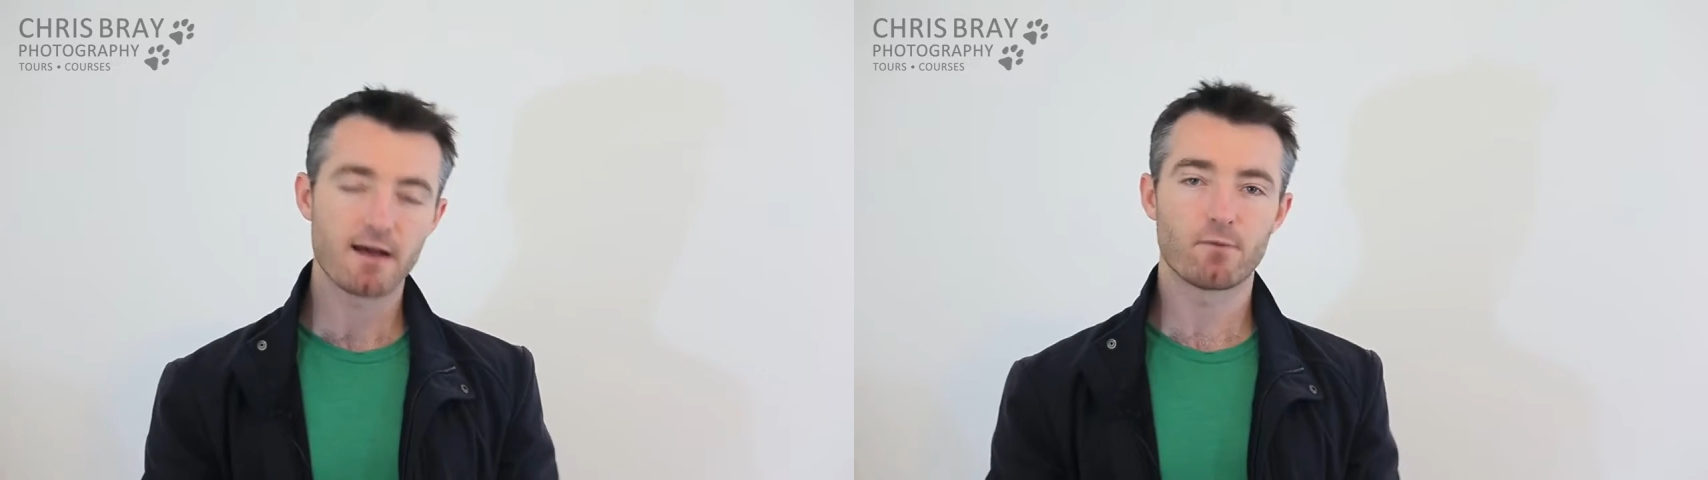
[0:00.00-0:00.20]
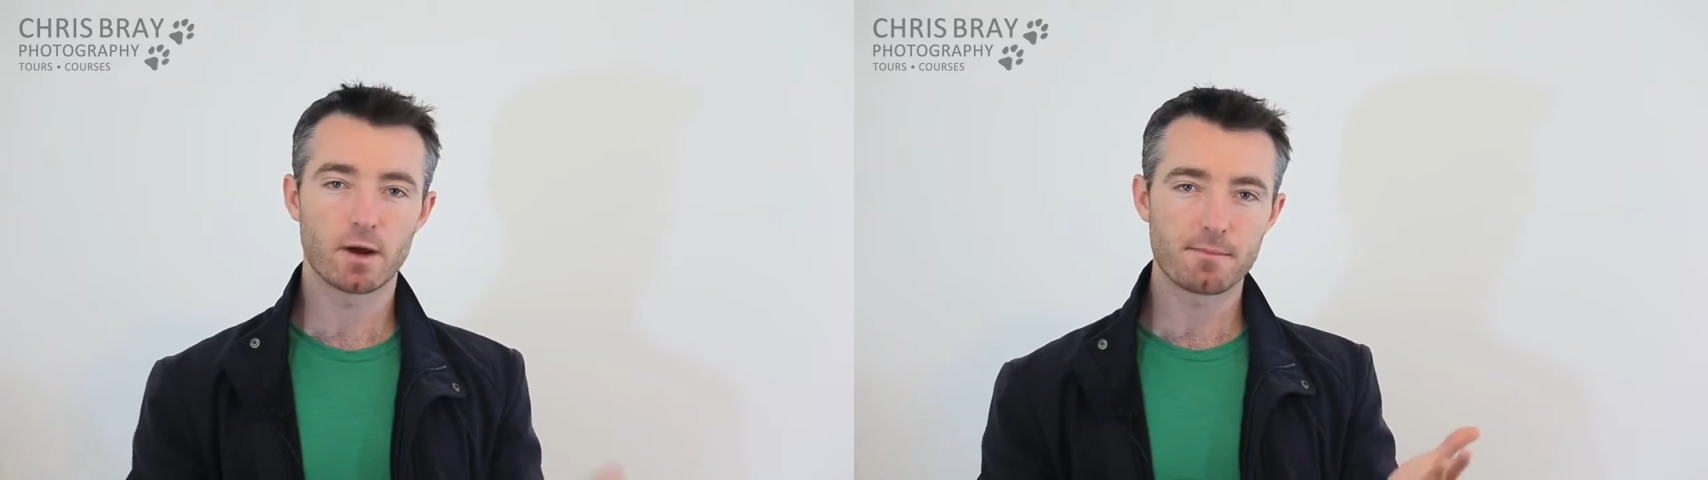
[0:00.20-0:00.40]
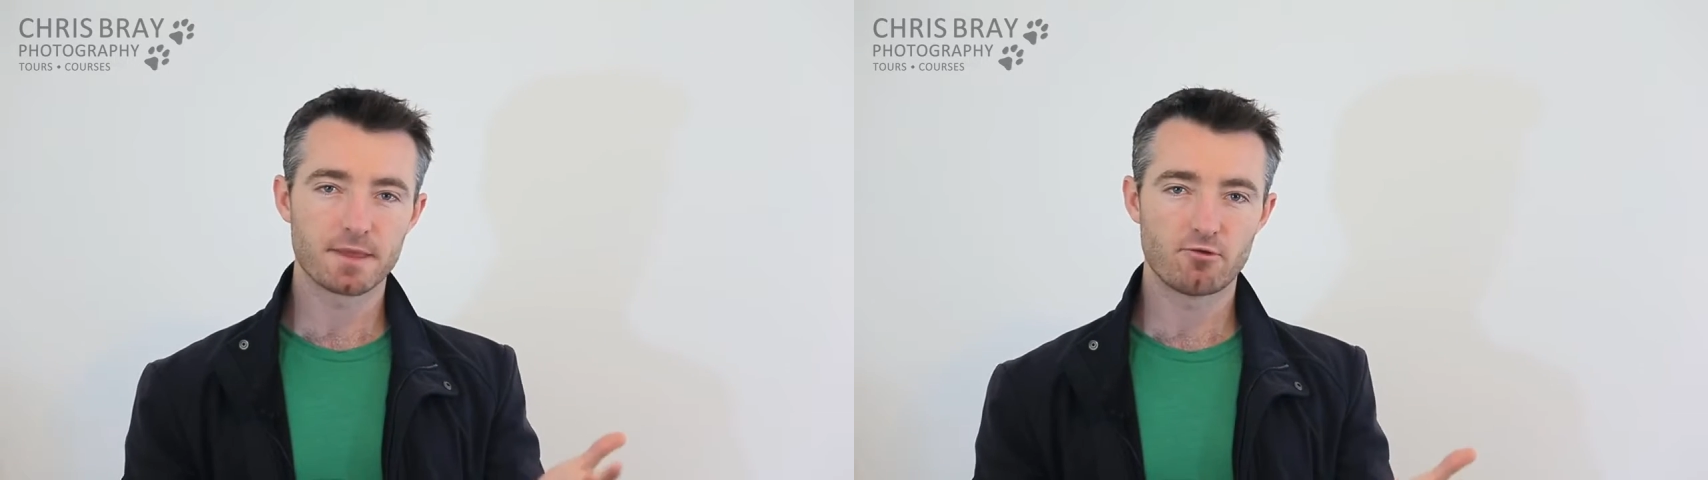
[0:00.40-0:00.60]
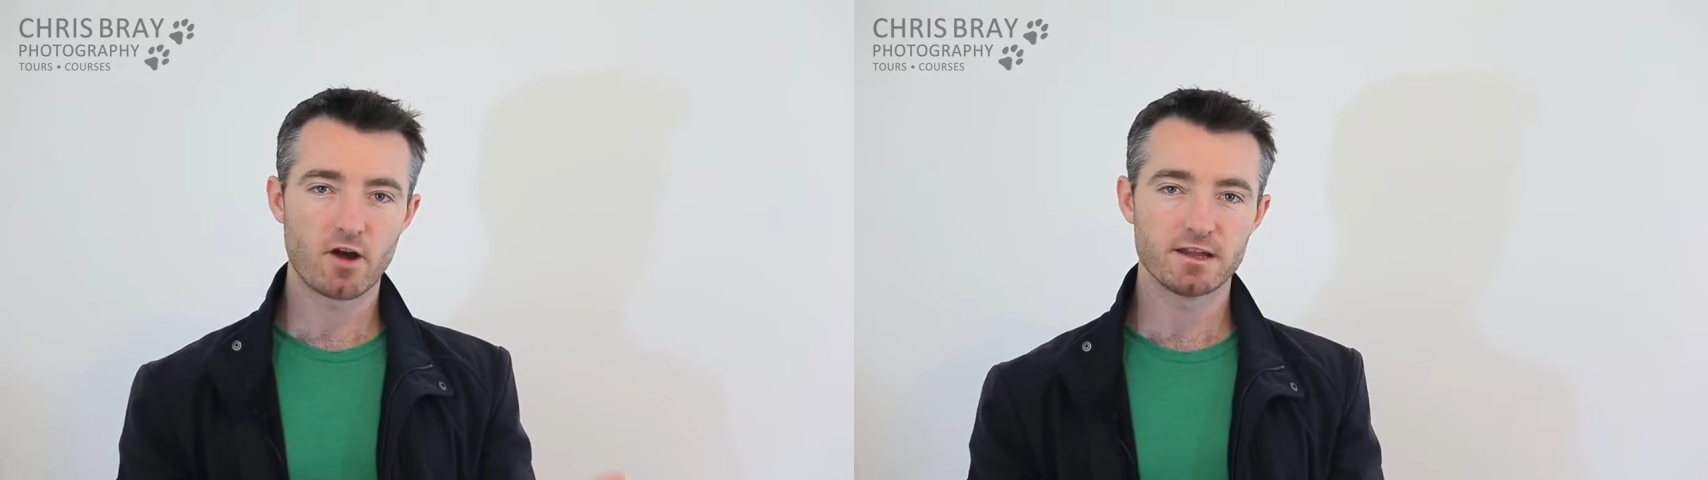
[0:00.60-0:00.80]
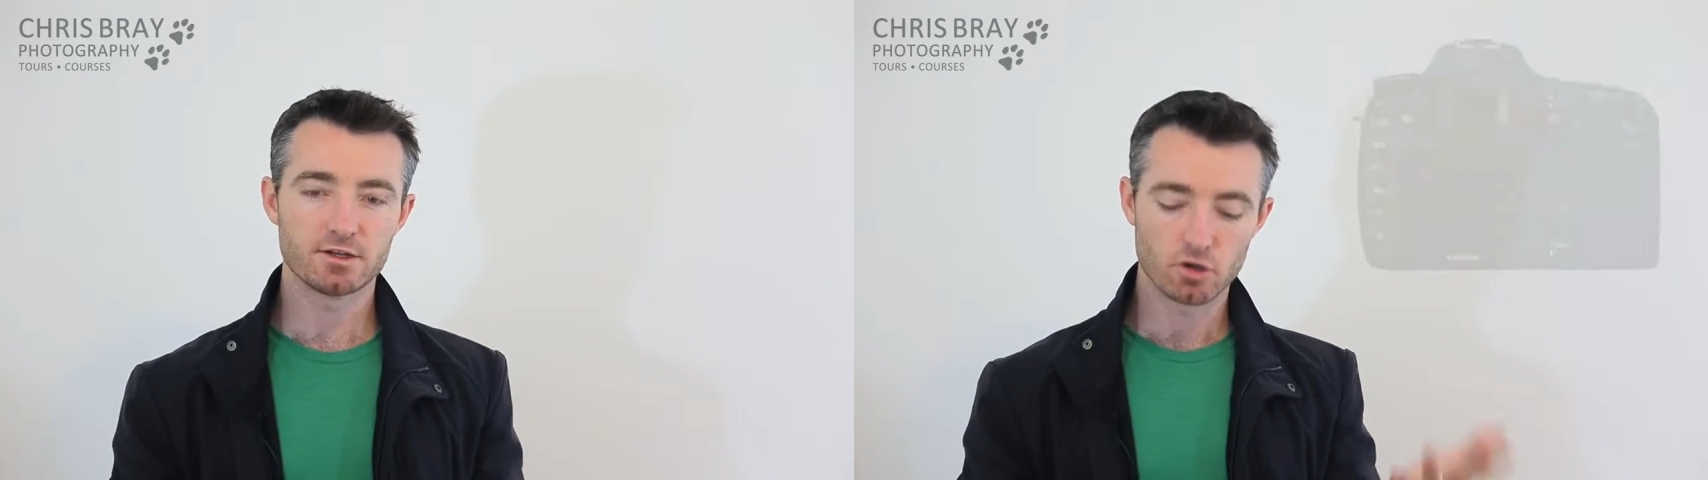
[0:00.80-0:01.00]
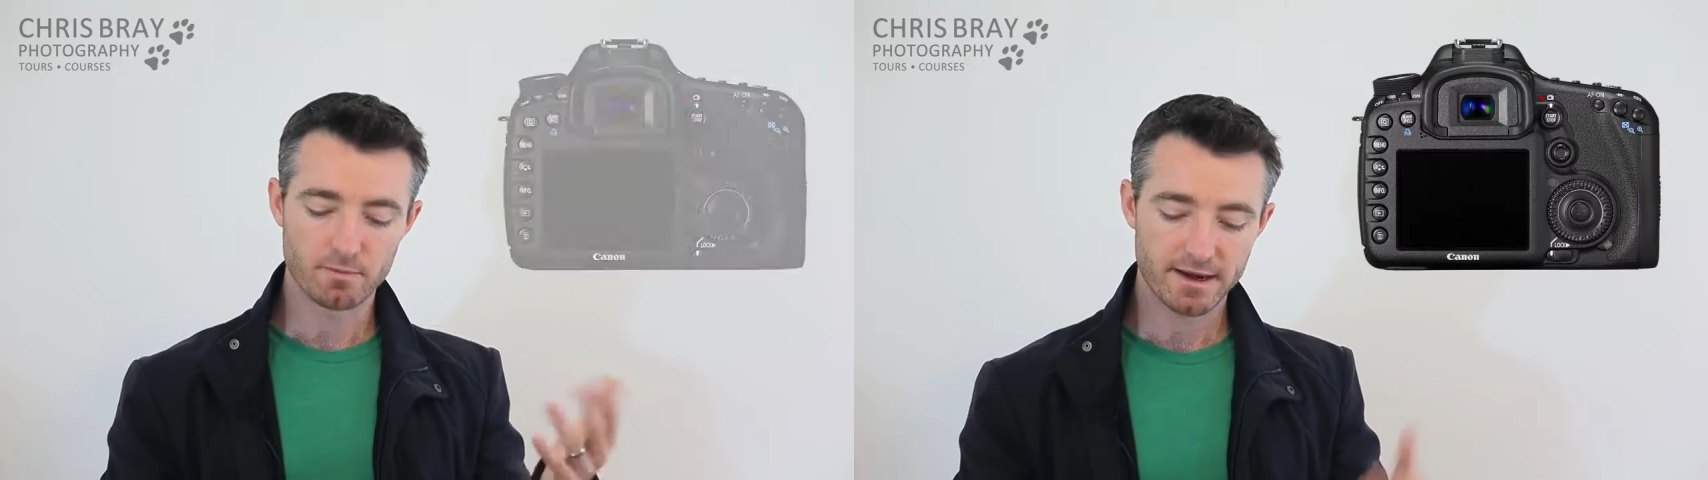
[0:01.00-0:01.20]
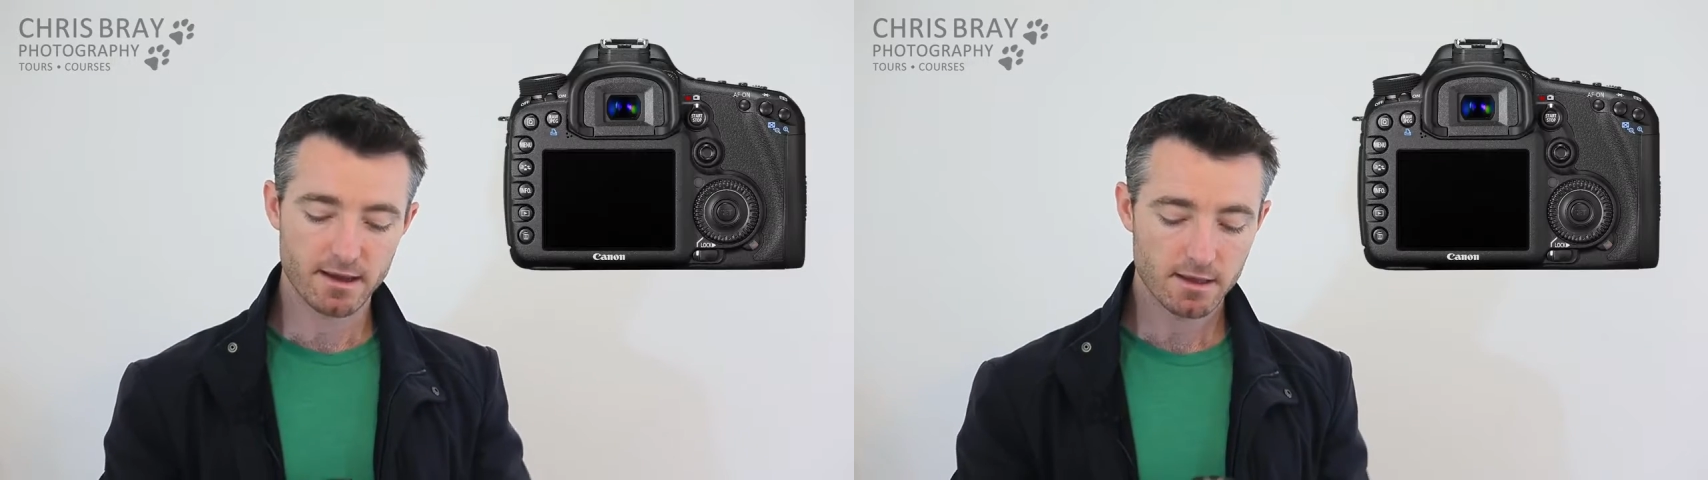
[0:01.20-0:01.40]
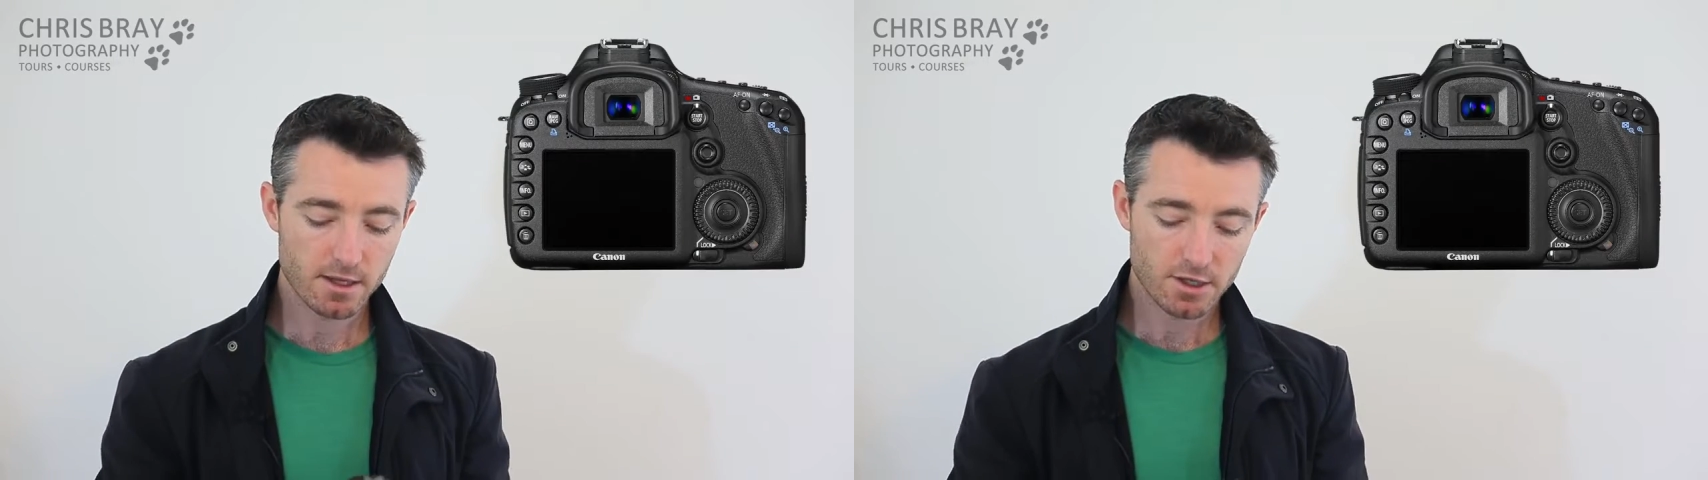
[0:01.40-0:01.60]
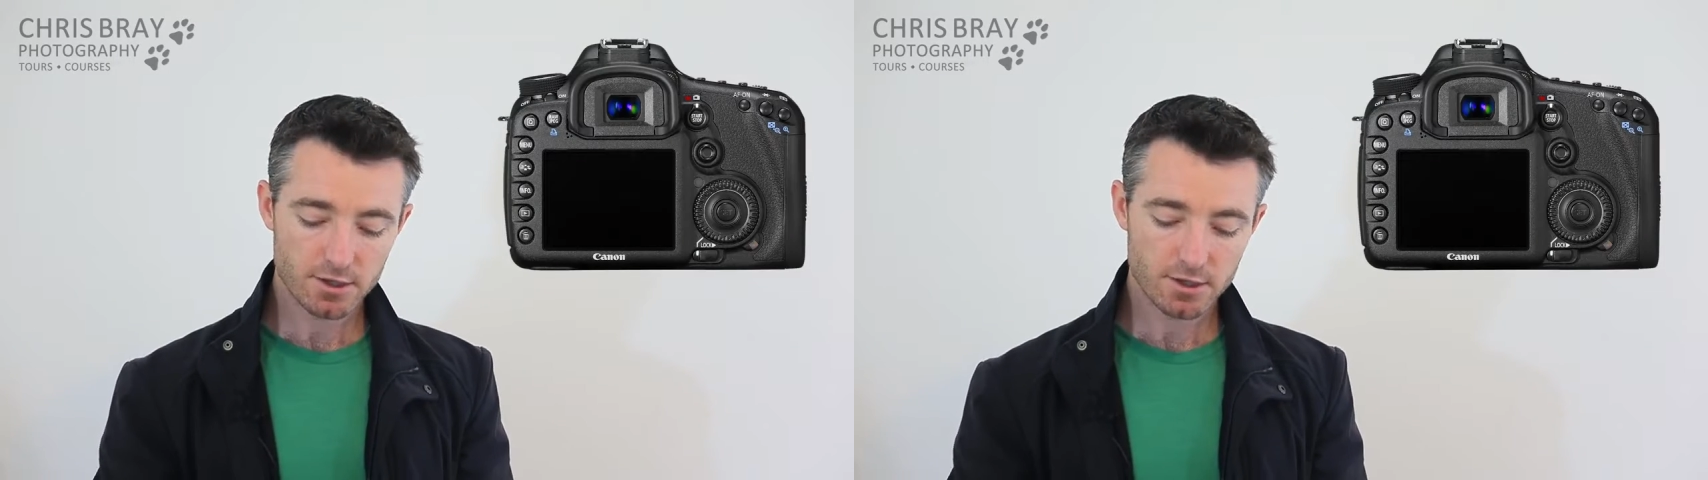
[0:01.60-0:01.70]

halfway up their range or better,